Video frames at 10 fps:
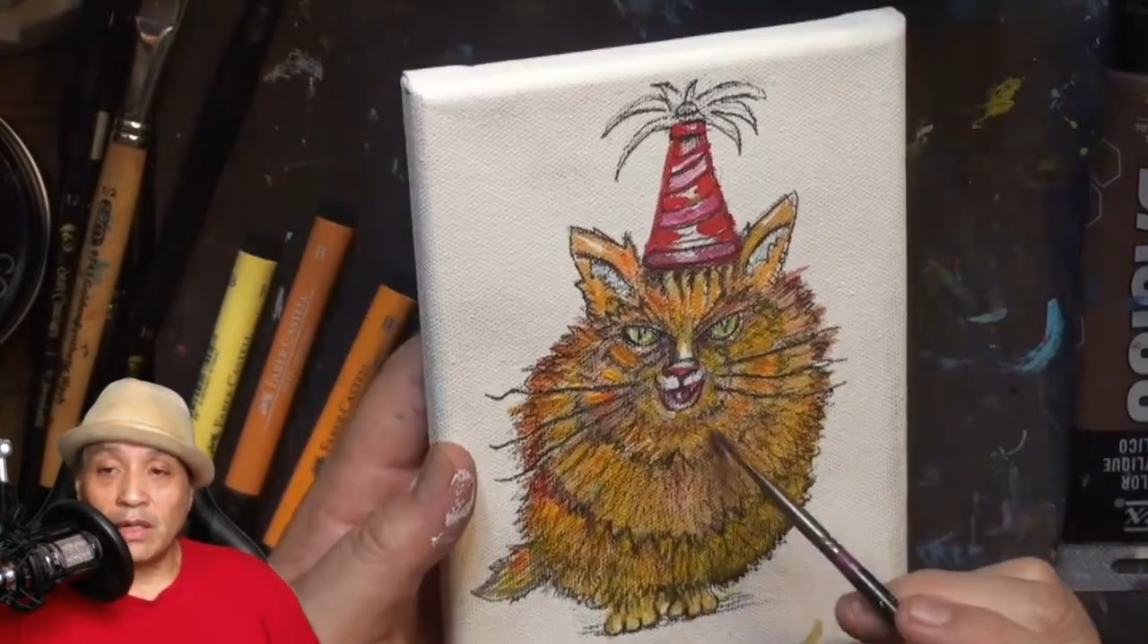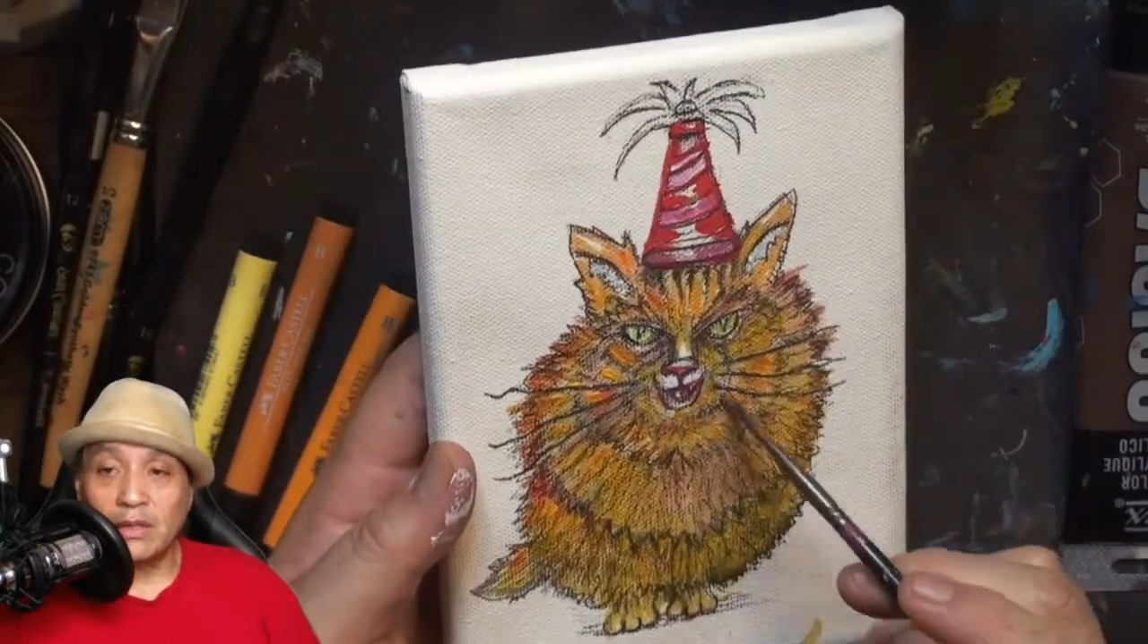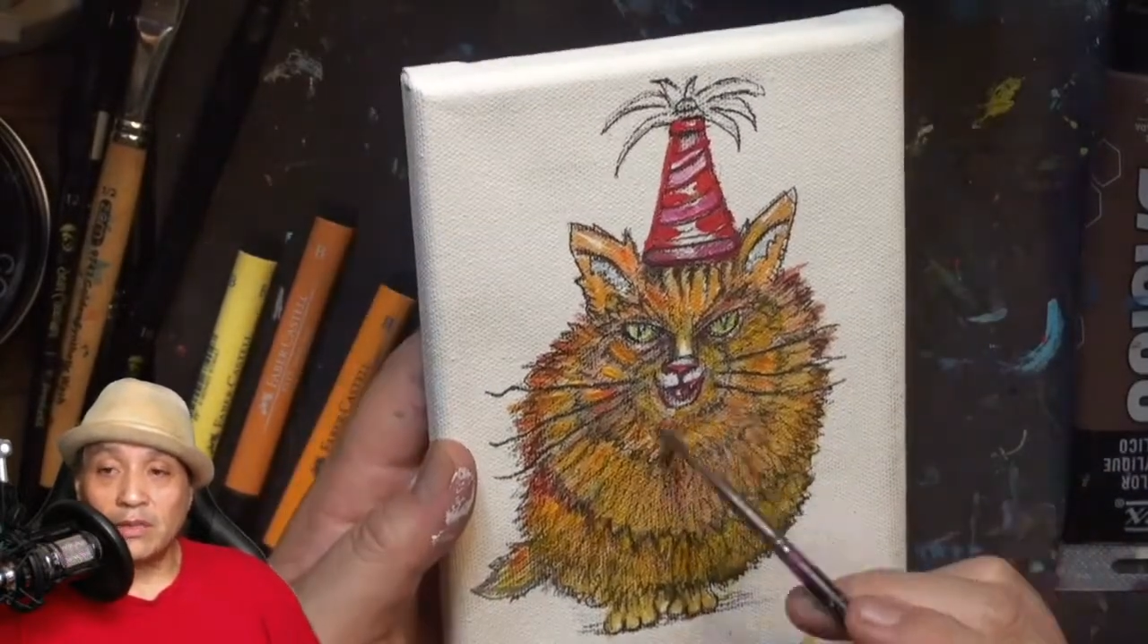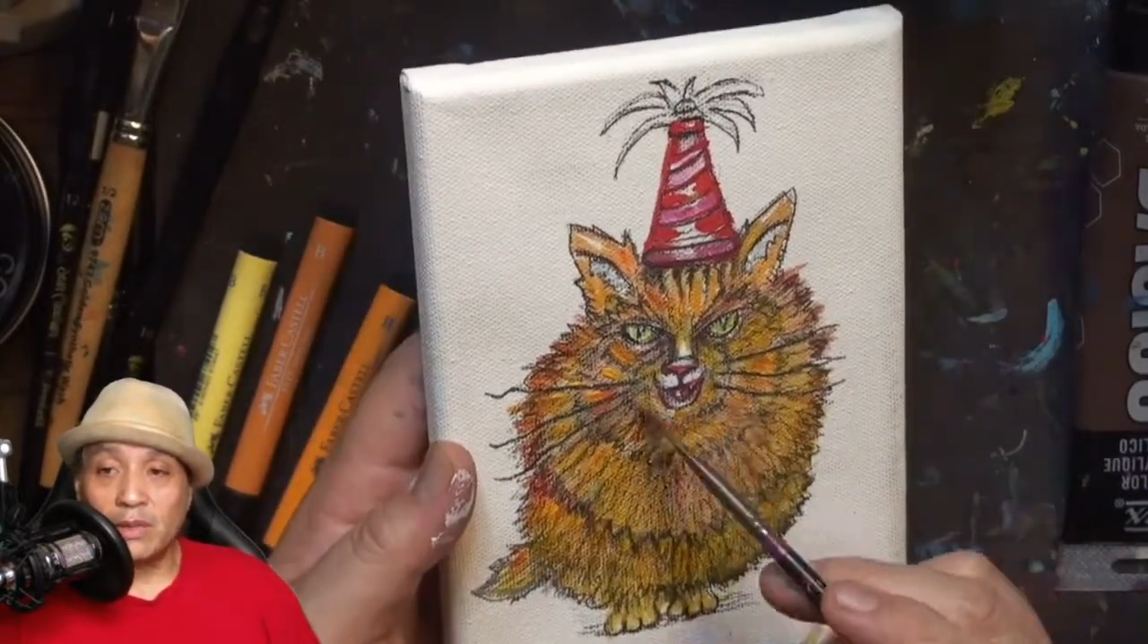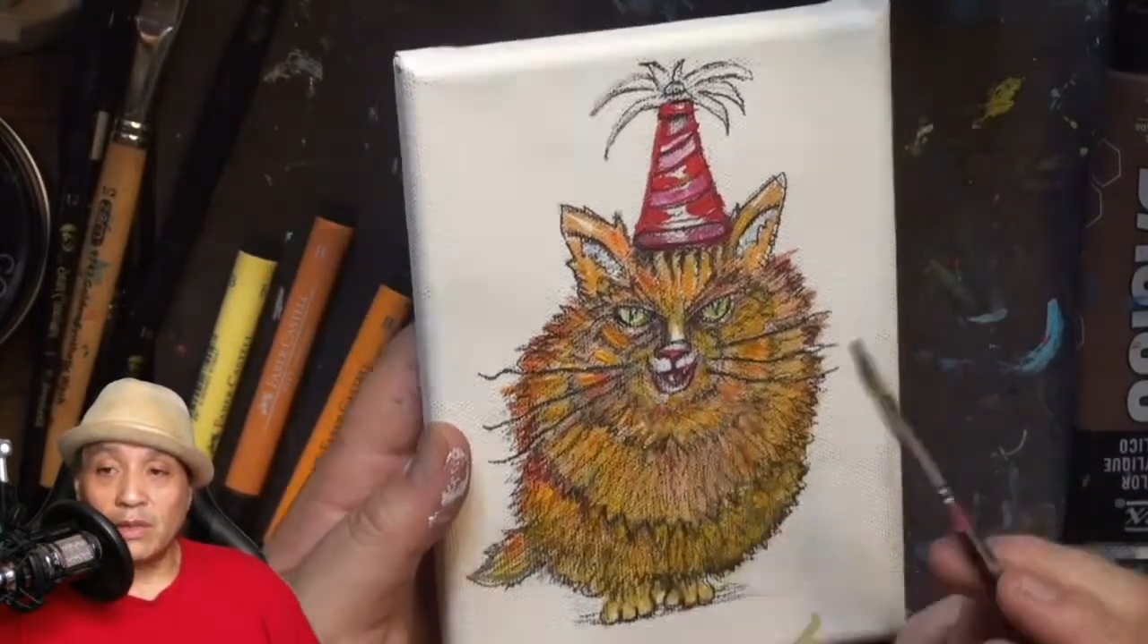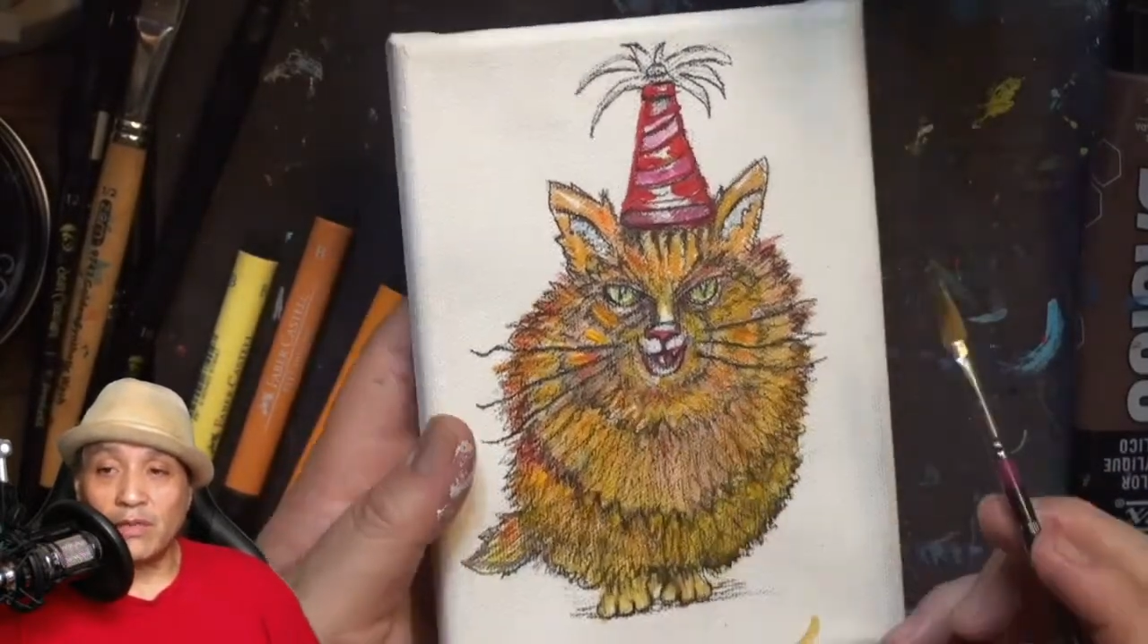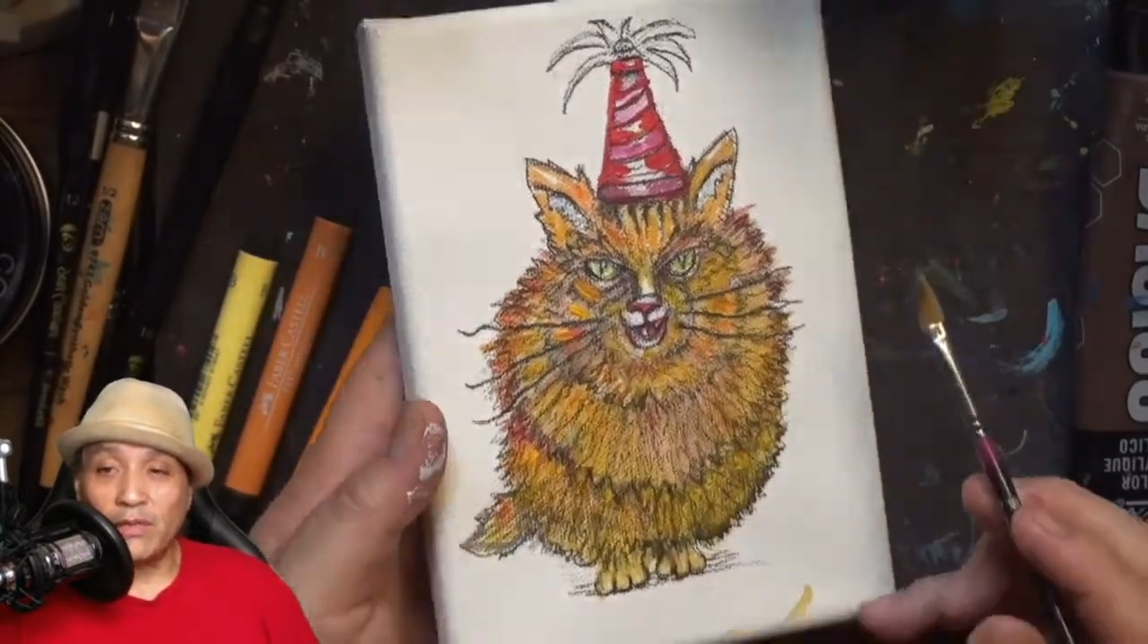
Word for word: it's really